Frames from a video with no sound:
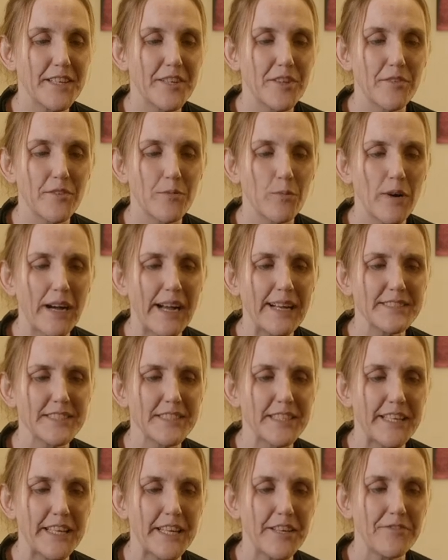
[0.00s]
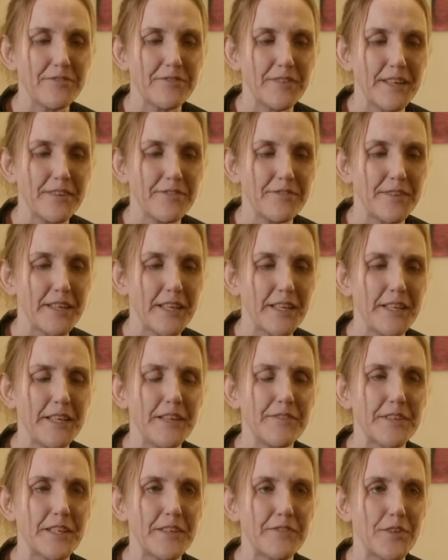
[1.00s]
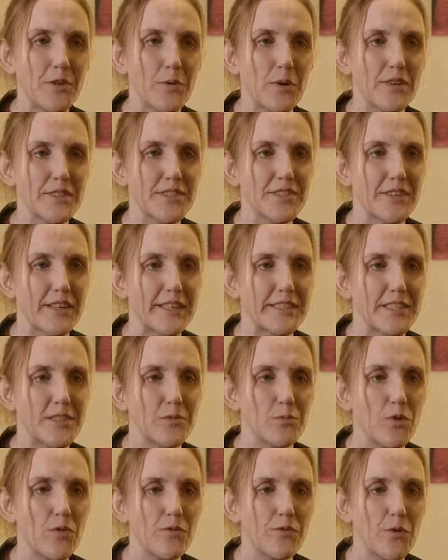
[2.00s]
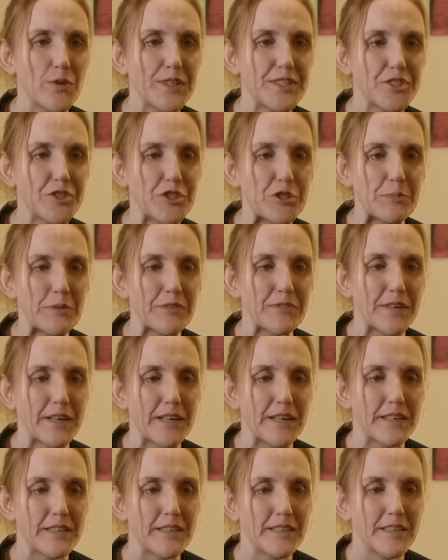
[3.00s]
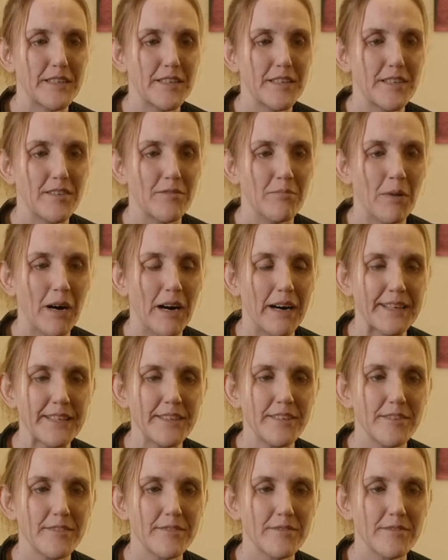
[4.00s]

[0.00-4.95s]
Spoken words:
Yeah, well, actually, if even if you are sighted, what voice do you prefer? Mine?